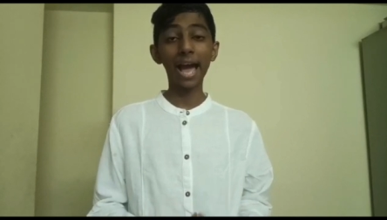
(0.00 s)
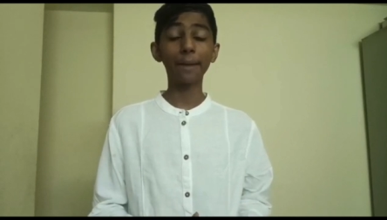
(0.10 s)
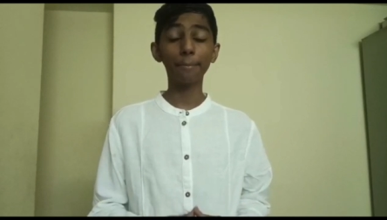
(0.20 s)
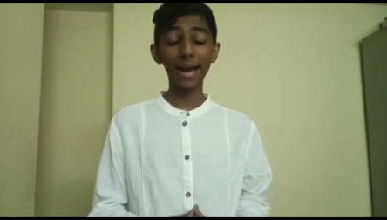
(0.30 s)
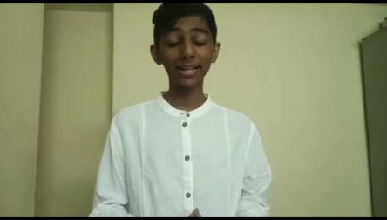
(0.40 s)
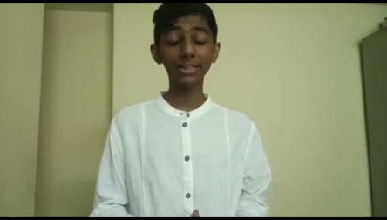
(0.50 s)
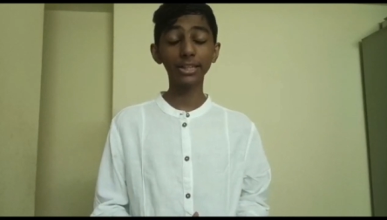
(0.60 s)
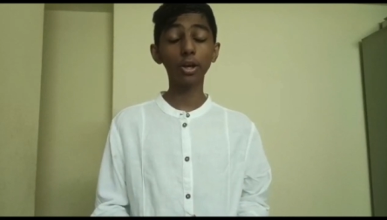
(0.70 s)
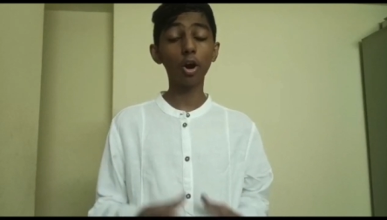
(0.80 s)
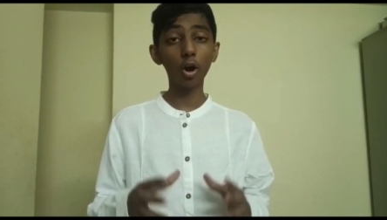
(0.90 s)
and
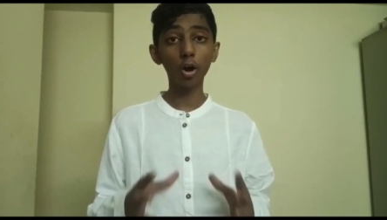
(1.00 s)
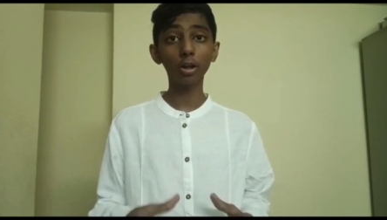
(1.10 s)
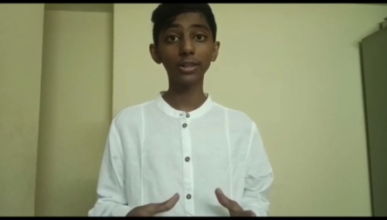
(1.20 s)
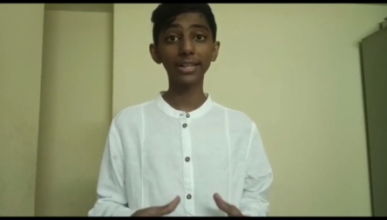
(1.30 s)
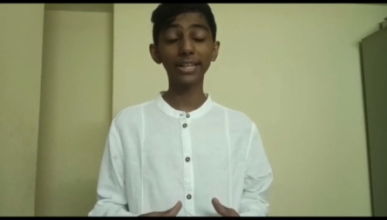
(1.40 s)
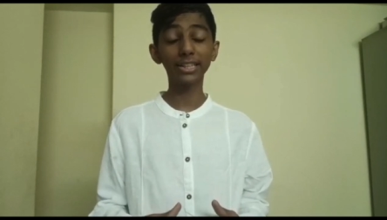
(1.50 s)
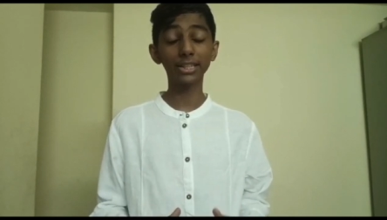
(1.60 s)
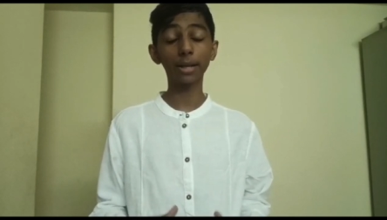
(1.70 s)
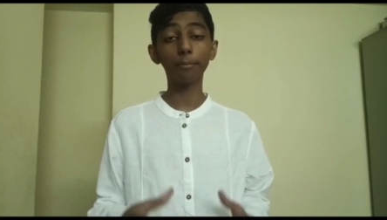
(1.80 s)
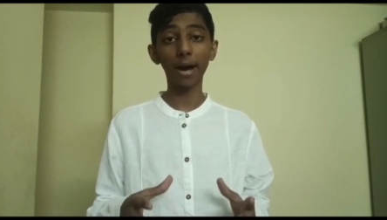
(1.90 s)
managing all the
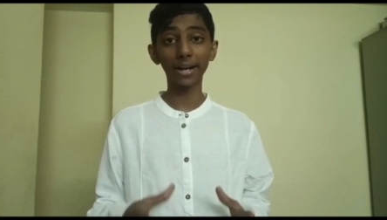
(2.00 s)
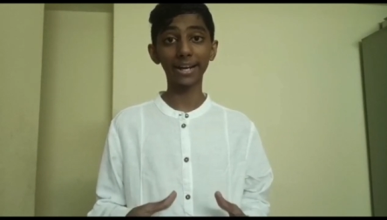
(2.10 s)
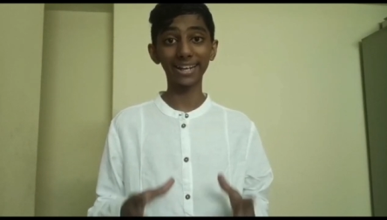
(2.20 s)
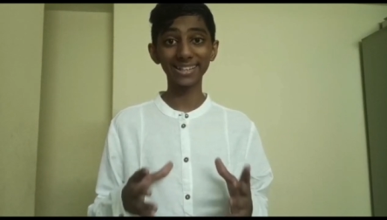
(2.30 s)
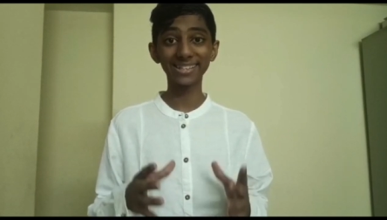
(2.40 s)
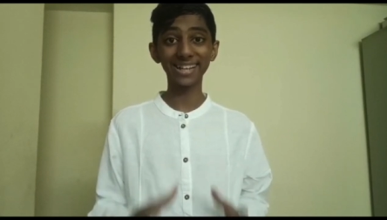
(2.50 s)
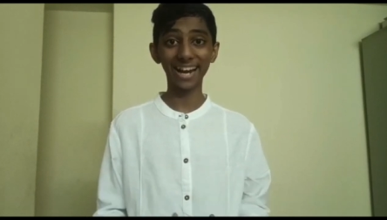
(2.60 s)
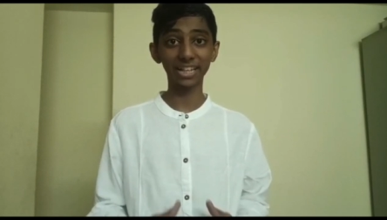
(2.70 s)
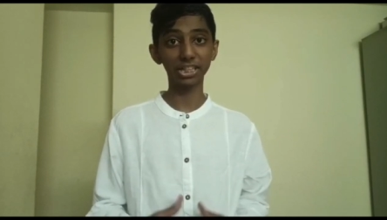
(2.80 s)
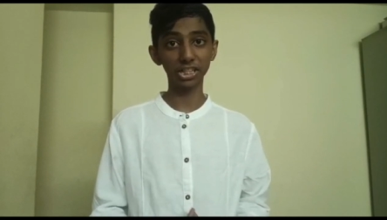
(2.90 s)
digital marketing
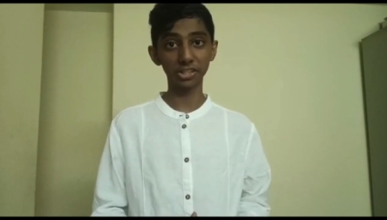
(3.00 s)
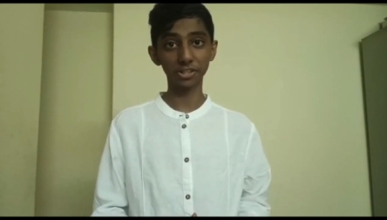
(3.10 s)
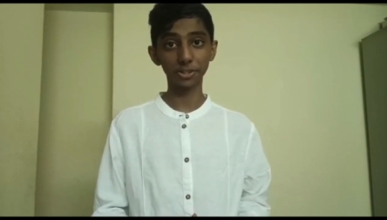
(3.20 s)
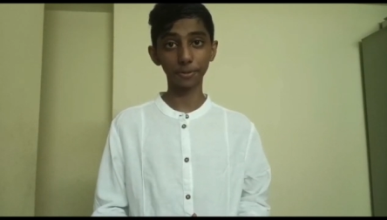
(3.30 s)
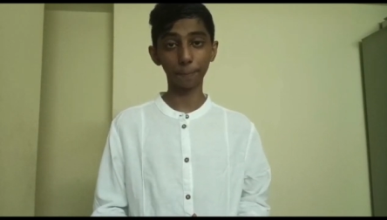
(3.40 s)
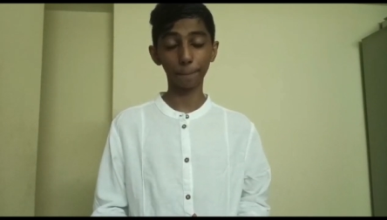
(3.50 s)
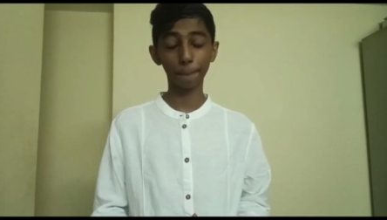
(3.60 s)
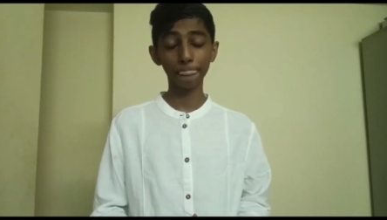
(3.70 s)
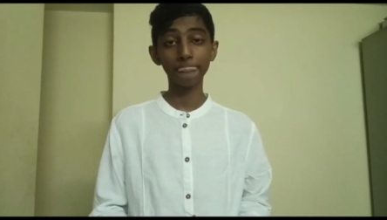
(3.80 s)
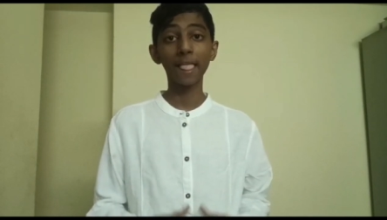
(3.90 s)
strategies.
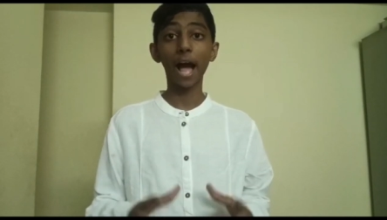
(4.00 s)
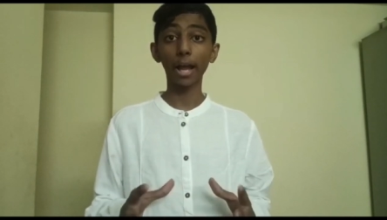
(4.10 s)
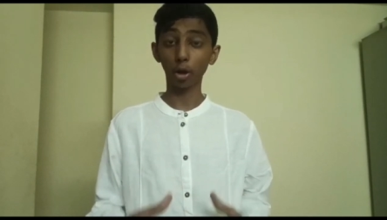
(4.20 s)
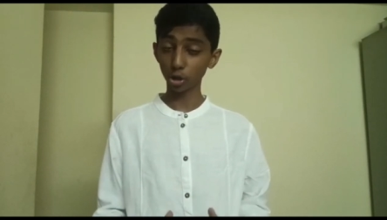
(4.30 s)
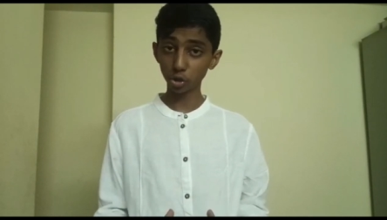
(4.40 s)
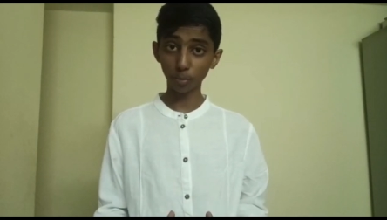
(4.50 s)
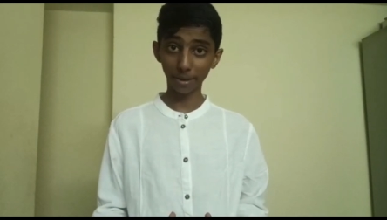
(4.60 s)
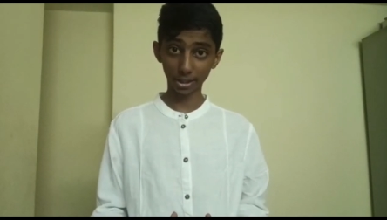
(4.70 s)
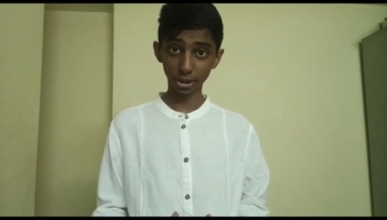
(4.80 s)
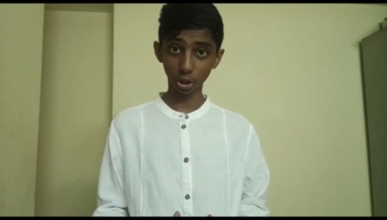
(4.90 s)
I also
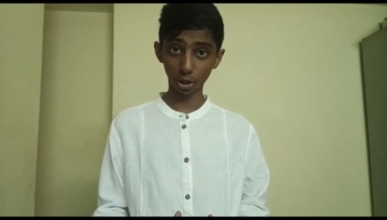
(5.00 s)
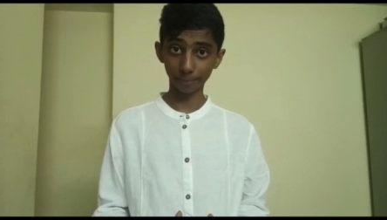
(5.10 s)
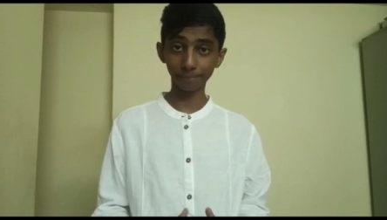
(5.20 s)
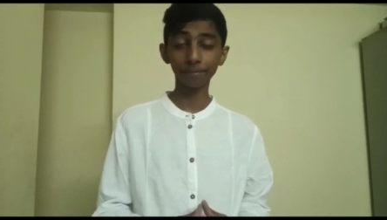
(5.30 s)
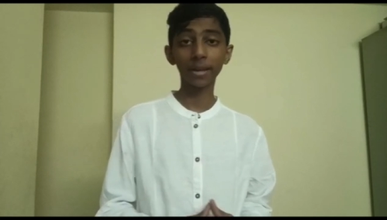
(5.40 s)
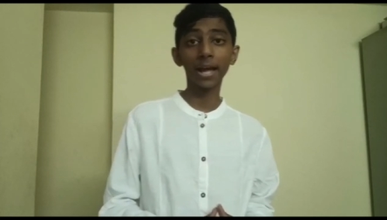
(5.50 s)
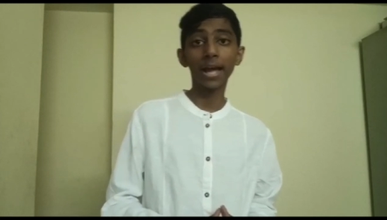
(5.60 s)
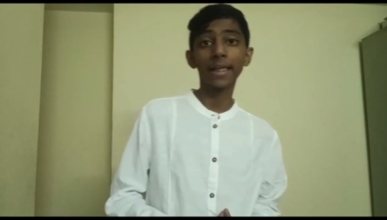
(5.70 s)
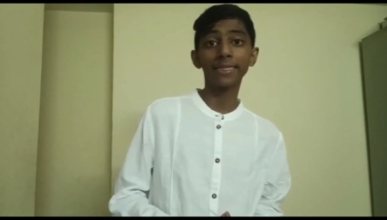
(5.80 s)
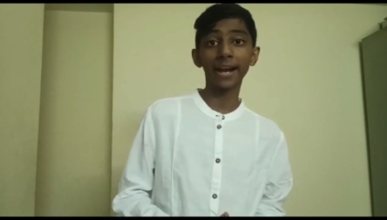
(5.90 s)
make sure
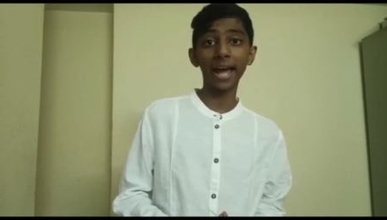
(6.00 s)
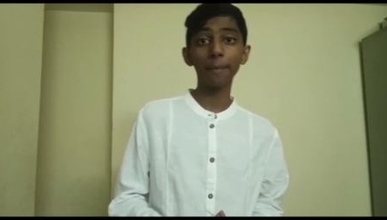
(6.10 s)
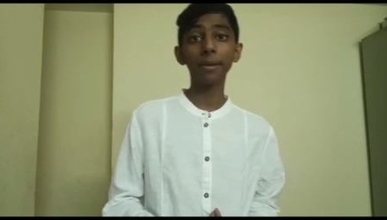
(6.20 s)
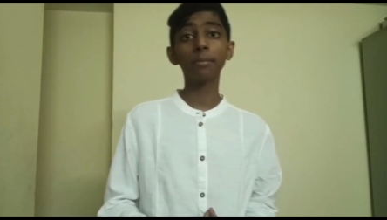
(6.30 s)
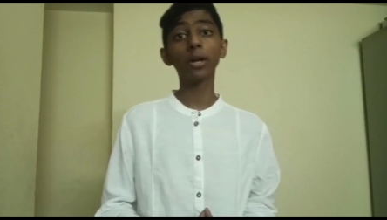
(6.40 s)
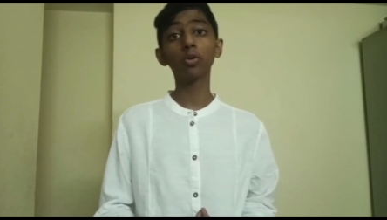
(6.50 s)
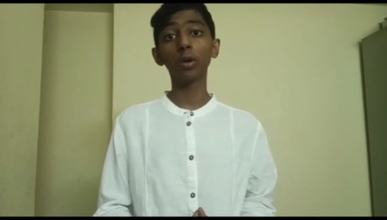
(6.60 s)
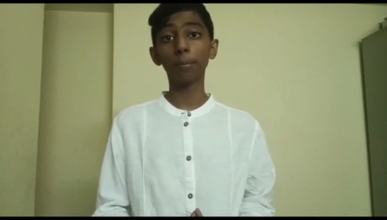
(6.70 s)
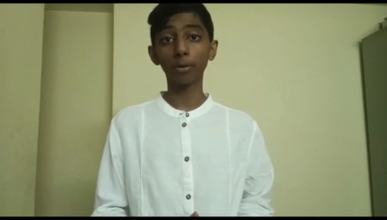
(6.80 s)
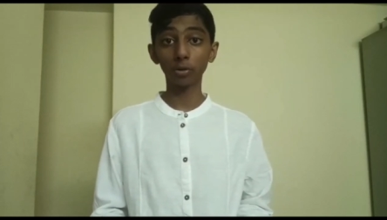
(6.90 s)
that I'm able to
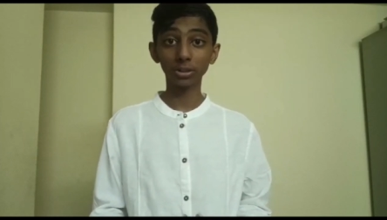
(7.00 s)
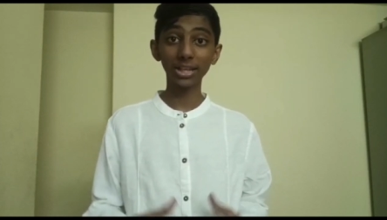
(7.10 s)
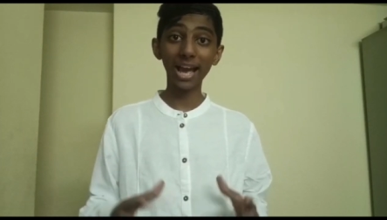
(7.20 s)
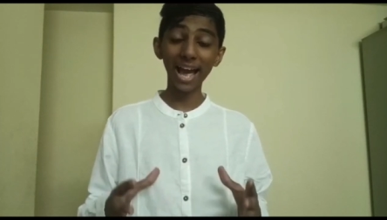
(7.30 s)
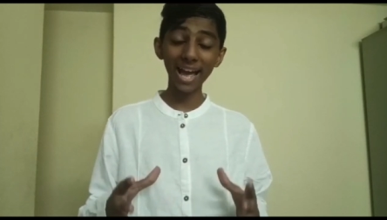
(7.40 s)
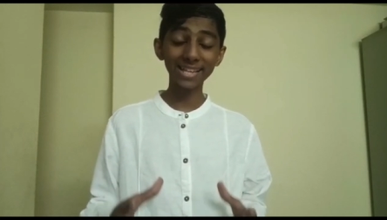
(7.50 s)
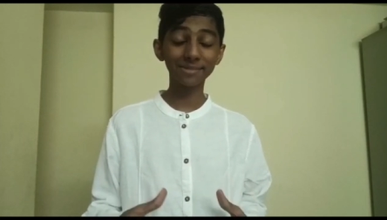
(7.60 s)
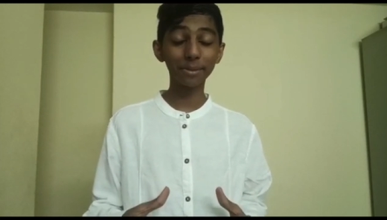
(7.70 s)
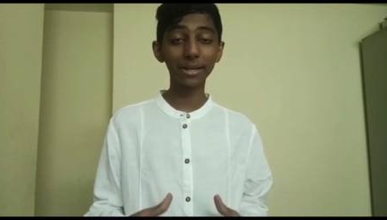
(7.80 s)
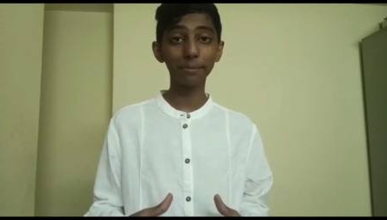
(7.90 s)
approach
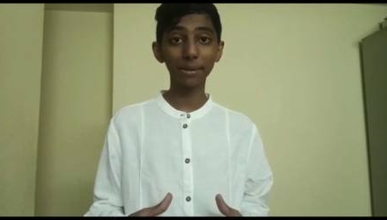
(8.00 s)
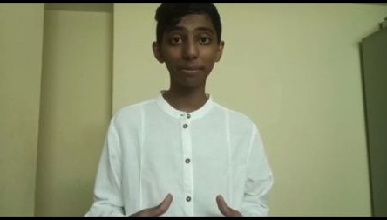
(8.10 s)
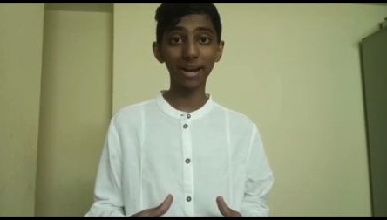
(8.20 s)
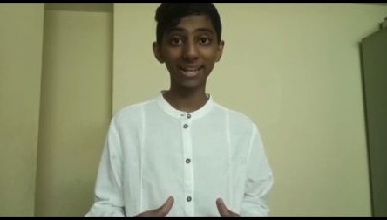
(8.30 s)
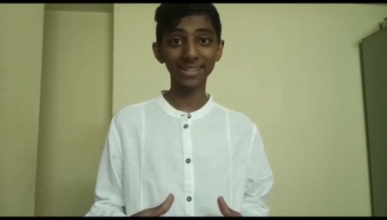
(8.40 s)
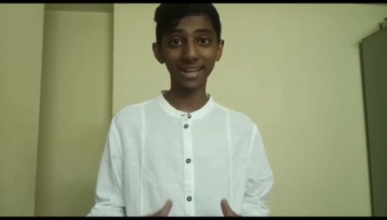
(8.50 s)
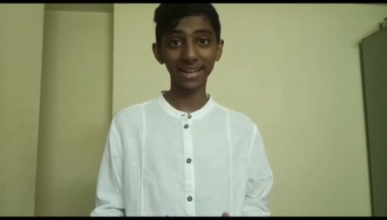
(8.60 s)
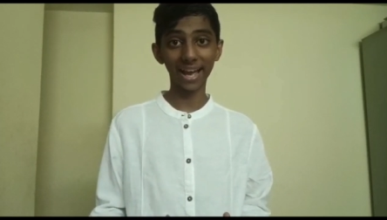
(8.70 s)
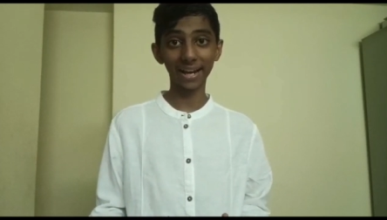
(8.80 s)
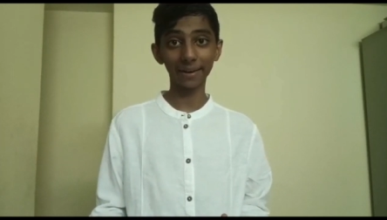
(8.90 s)
as many people as I
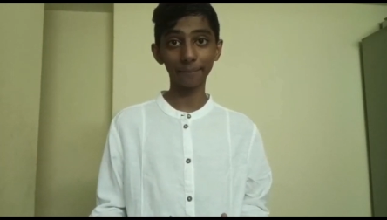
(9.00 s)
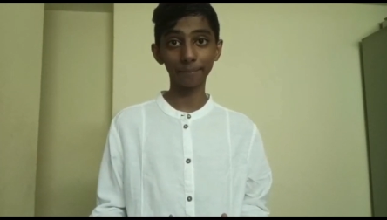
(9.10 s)
can.